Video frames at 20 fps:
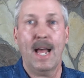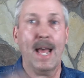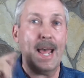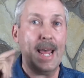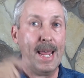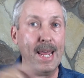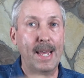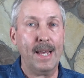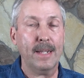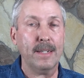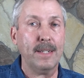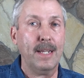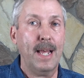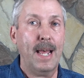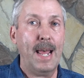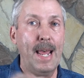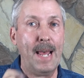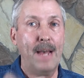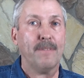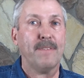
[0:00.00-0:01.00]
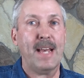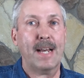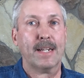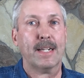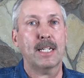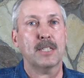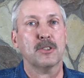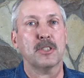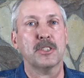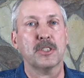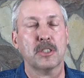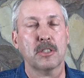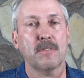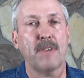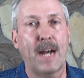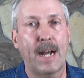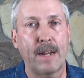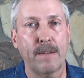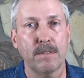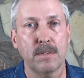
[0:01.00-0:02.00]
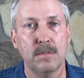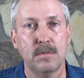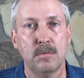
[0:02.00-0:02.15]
and have that country survive.